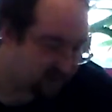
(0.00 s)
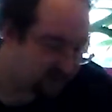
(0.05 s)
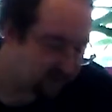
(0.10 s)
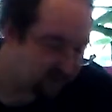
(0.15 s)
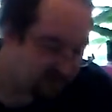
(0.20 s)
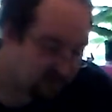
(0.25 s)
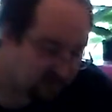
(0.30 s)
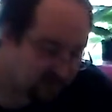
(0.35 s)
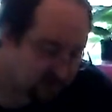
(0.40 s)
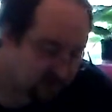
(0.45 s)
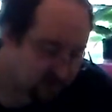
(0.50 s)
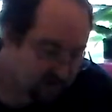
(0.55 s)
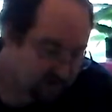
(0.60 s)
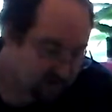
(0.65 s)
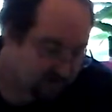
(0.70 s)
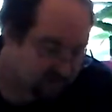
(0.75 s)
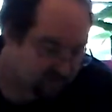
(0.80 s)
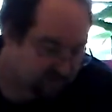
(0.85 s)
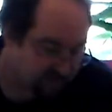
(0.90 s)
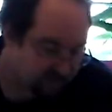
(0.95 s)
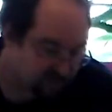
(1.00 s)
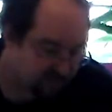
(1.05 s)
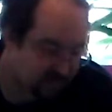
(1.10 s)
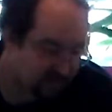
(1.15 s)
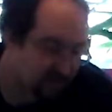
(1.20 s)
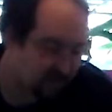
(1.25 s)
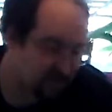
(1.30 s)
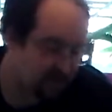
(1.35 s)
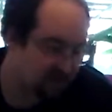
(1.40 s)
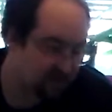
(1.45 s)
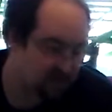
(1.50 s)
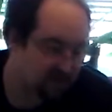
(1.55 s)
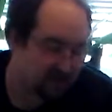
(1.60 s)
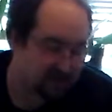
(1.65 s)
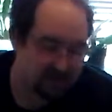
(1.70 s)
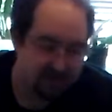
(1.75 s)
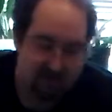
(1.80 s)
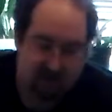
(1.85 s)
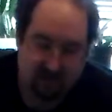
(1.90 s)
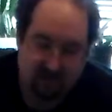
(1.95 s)
thing. We've got
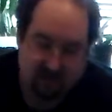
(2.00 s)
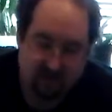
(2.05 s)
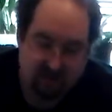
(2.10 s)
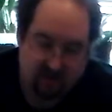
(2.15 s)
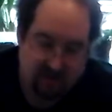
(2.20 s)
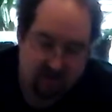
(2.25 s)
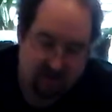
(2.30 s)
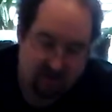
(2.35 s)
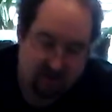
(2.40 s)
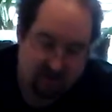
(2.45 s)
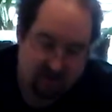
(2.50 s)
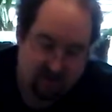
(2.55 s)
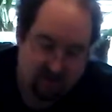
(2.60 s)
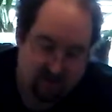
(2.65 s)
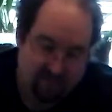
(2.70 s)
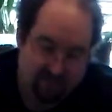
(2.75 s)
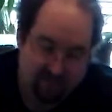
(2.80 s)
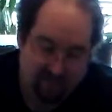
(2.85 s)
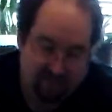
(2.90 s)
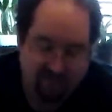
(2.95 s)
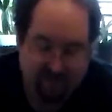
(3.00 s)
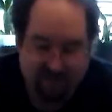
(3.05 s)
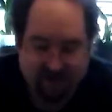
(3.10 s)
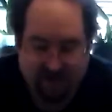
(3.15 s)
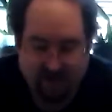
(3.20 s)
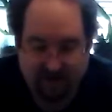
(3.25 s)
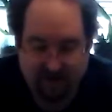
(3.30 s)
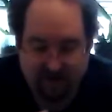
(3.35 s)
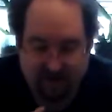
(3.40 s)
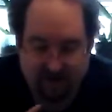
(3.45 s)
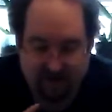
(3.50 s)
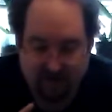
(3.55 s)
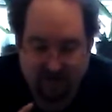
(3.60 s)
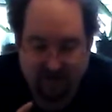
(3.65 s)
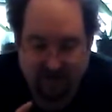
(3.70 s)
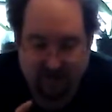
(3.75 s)
a thing of faction